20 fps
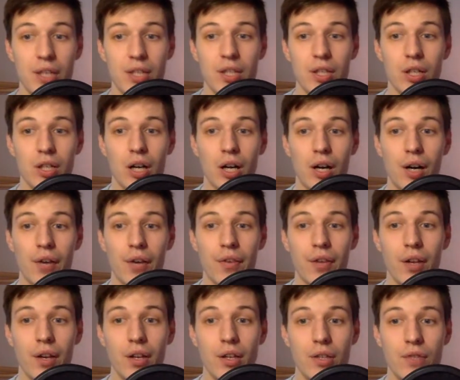it's harder
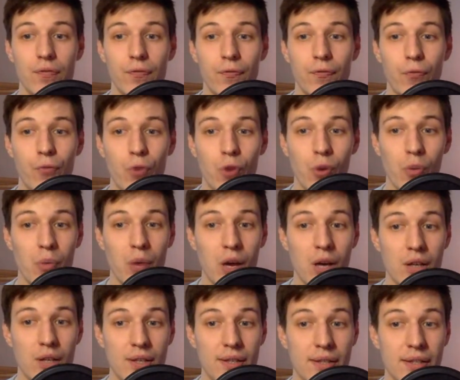than in 4
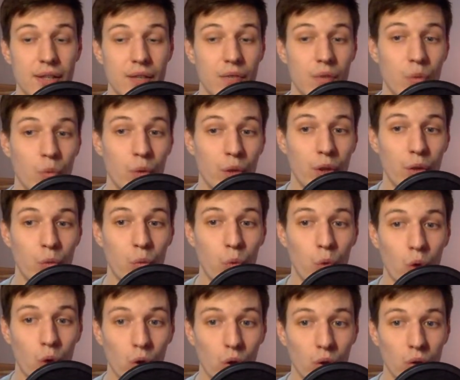months, even with a
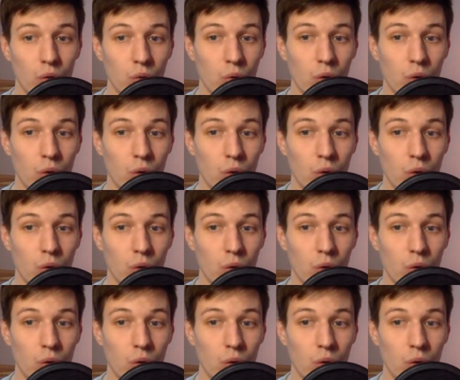wall.